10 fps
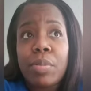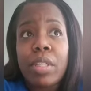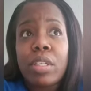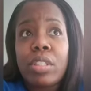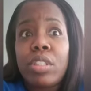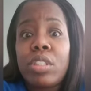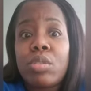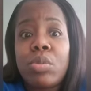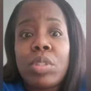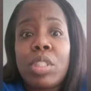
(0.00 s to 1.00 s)
Because she
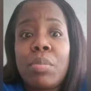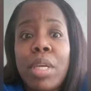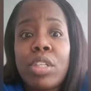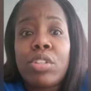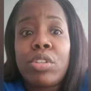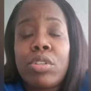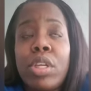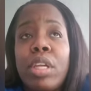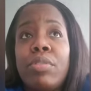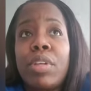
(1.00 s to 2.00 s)
just wants to make sure
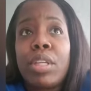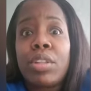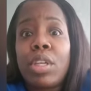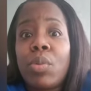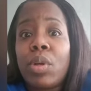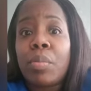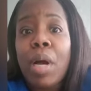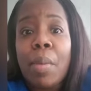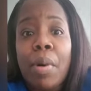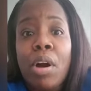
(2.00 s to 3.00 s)
that if anything were to
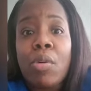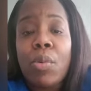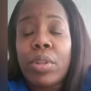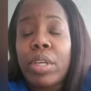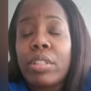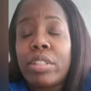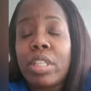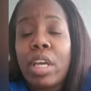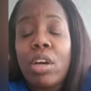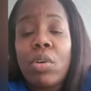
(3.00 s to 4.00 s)
pop off, were they
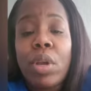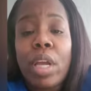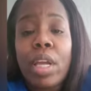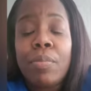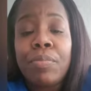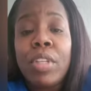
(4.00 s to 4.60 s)
just like, okay,